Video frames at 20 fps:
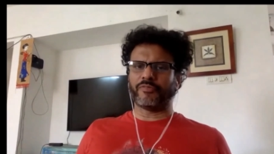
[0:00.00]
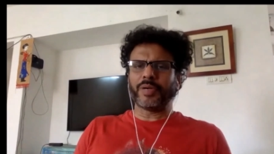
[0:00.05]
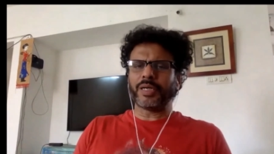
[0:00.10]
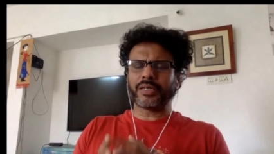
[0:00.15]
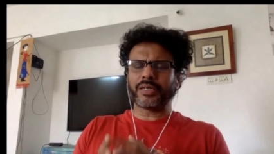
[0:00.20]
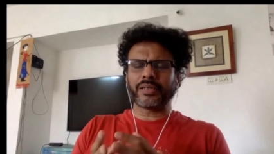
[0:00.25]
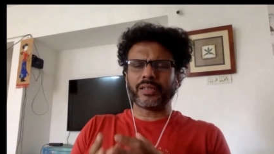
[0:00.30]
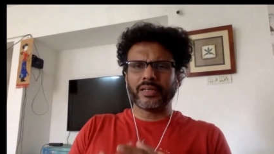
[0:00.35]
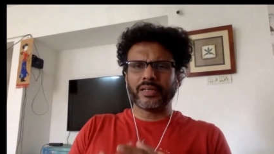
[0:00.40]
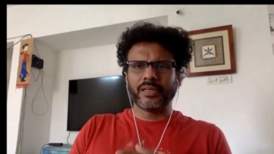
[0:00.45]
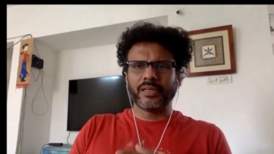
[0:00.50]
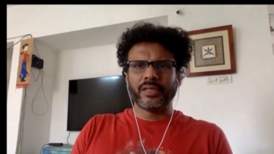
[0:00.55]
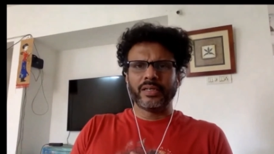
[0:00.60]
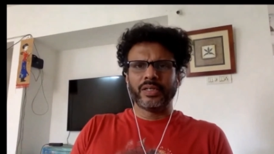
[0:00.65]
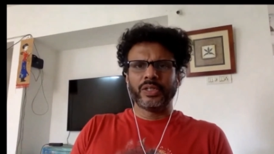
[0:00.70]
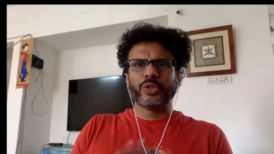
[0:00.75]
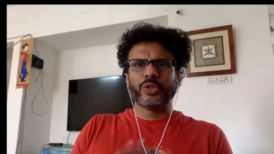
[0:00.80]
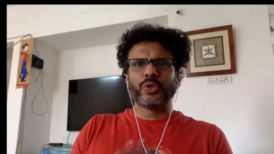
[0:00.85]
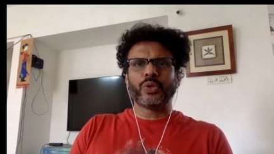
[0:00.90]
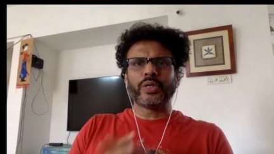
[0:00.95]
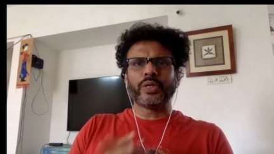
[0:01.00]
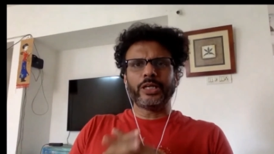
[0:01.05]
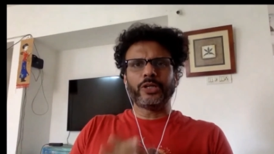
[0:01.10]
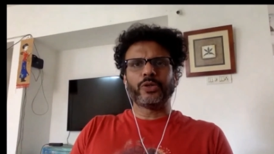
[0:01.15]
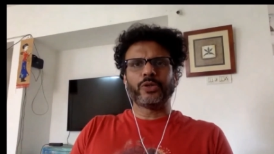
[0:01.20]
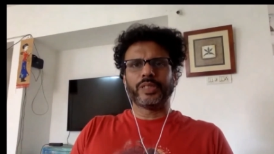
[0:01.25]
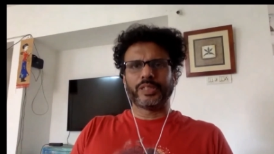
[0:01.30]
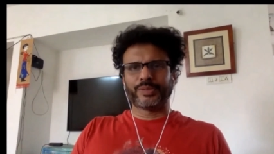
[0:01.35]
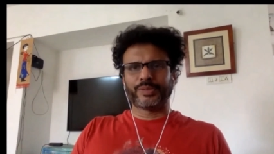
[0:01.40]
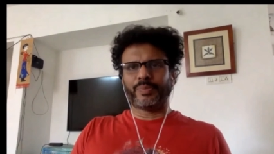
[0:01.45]
But you don't need
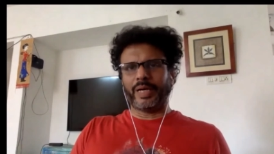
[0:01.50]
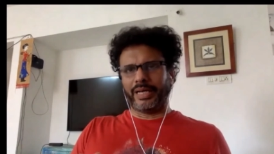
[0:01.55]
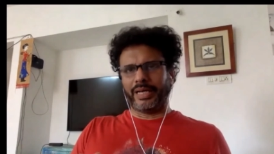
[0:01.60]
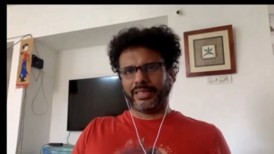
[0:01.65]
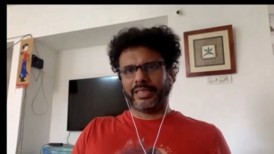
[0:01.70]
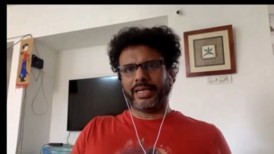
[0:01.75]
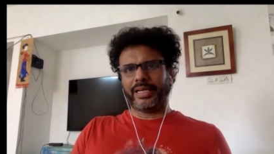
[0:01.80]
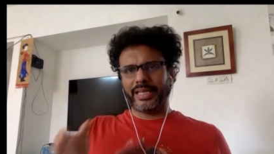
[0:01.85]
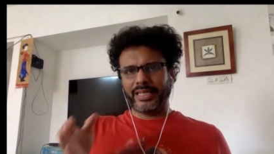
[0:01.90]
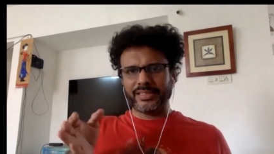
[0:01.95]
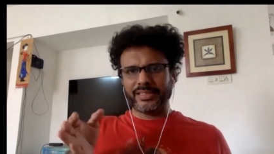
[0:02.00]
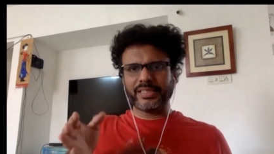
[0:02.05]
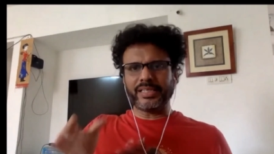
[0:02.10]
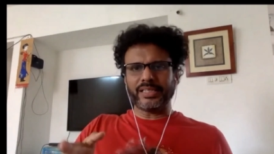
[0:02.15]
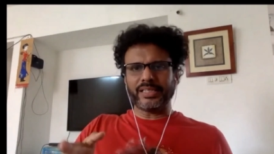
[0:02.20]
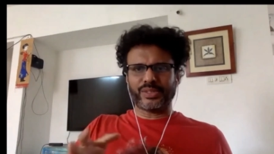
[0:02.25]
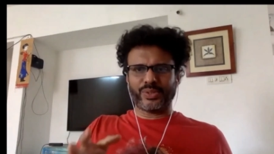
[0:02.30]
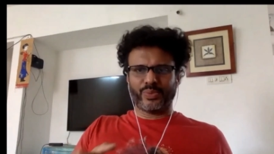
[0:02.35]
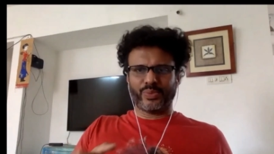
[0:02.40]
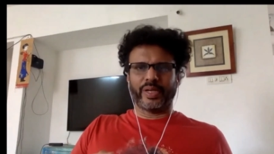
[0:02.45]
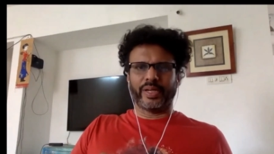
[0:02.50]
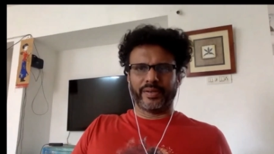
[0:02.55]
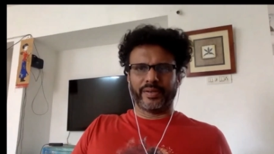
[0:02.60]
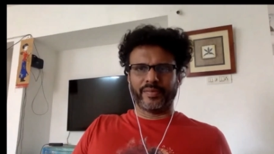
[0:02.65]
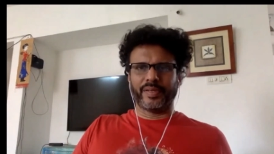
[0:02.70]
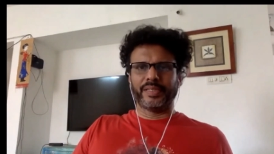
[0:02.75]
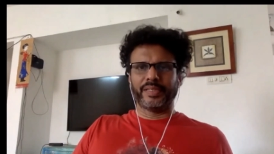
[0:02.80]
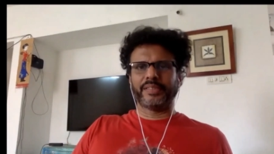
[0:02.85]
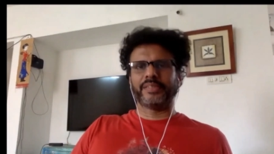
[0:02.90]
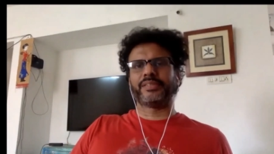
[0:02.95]
to despair. The easiest way
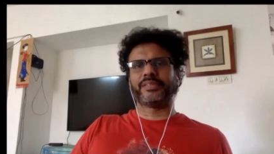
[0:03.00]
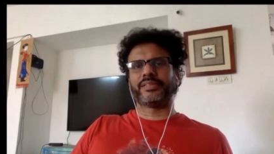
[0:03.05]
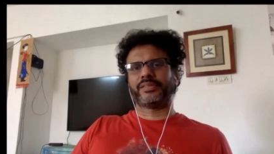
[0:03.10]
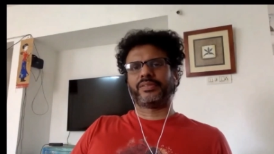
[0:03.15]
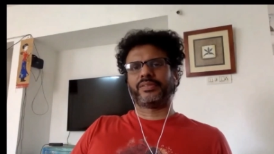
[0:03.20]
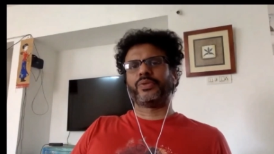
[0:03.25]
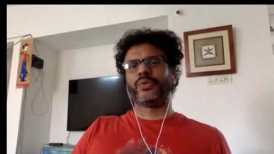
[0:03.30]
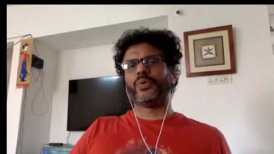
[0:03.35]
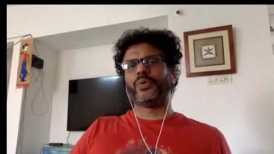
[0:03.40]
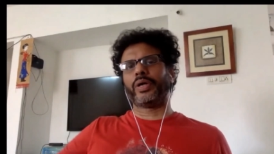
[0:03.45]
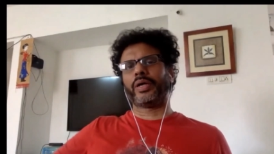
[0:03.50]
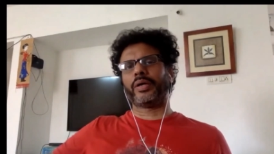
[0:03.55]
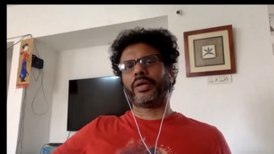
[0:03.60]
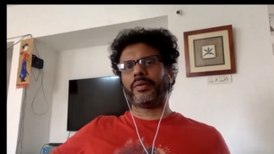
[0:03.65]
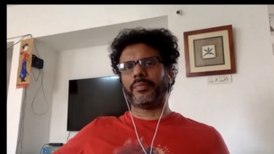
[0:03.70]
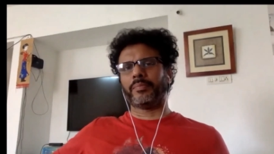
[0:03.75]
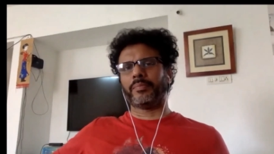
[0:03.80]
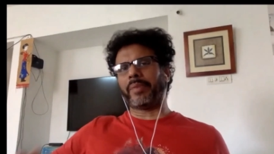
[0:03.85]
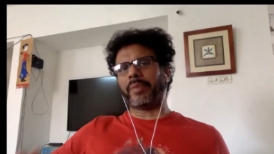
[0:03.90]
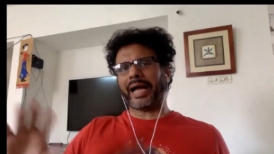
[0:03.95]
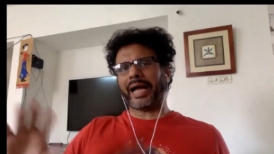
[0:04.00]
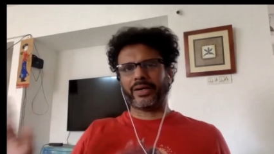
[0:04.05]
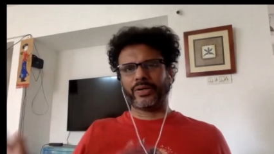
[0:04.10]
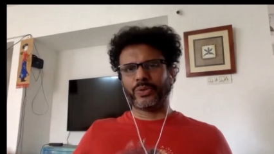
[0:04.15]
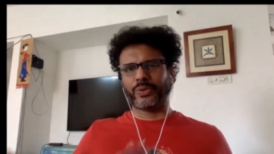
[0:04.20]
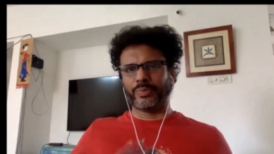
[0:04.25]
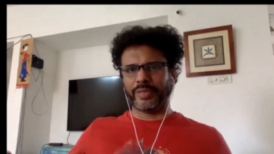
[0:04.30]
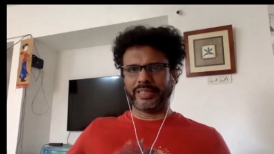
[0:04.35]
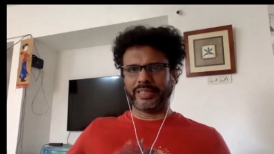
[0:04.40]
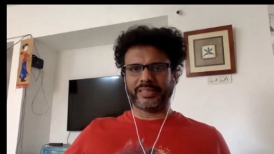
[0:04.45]
is to going back
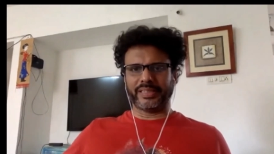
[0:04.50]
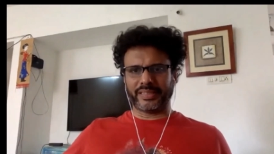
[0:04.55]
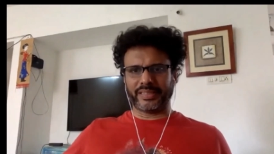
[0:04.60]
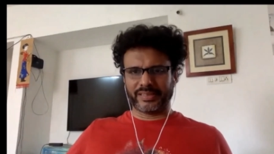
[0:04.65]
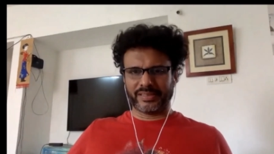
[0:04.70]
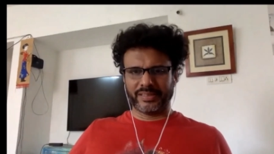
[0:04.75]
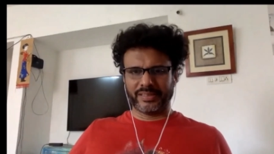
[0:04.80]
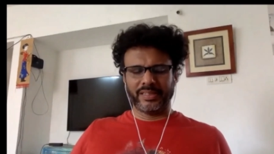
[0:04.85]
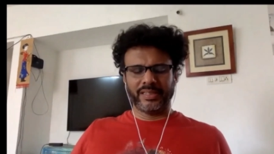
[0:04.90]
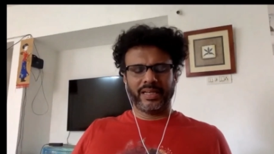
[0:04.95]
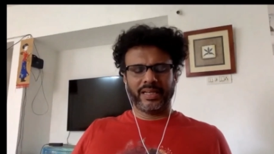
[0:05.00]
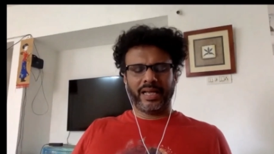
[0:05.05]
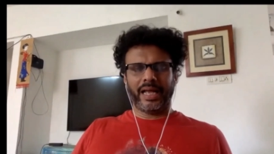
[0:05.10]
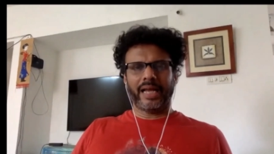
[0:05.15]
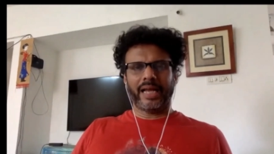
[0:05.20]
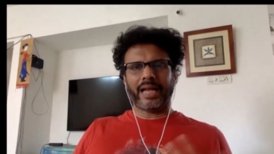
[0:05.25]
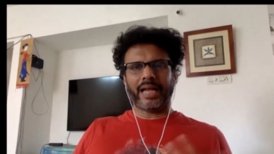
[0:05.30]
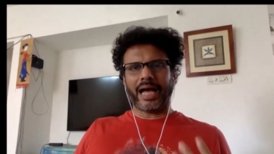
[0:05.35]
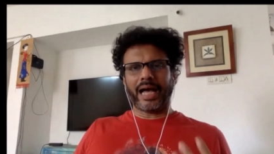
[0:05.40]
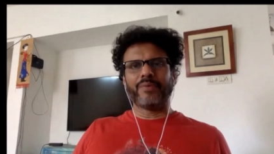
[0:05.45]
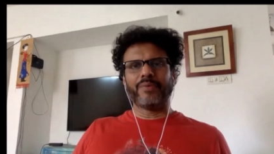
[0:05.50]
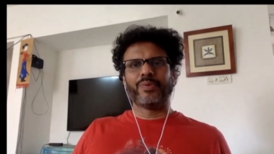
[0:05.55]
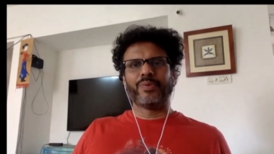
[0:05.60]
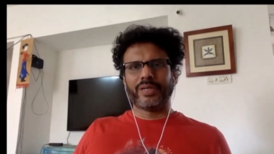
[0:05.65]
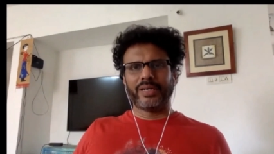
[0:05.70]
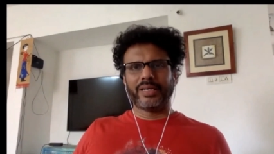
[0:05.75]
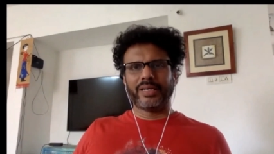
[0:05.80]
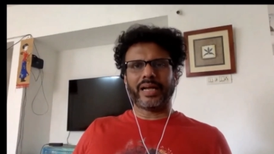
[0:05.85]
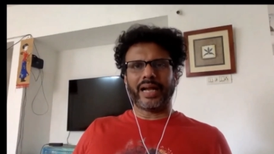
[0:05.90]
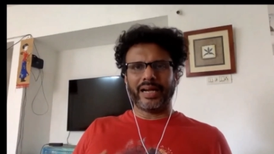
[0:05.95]
to basics. And I
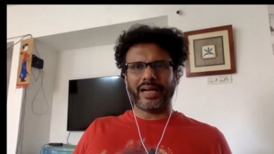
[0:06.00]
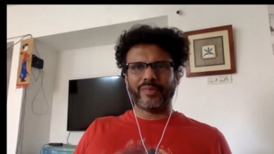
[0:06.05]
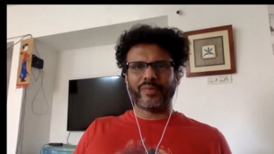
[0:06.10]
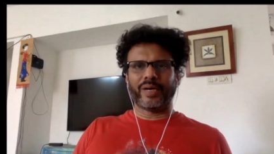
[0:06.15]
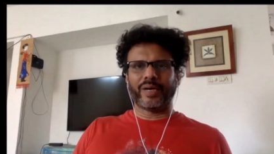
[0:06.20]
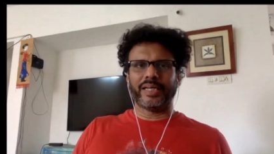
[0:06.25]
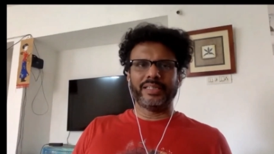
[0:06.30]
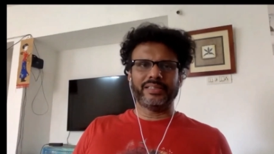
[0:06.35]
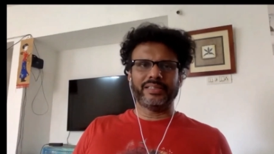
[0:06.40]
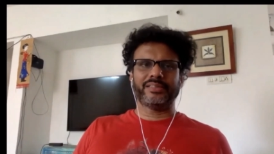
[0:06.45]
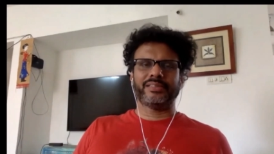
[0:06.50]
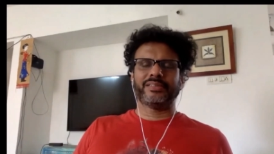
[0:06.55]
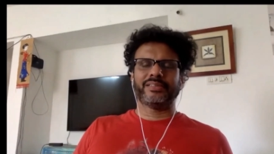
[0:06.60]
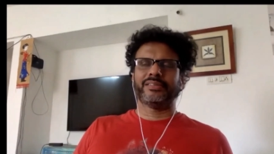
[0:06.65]
would advise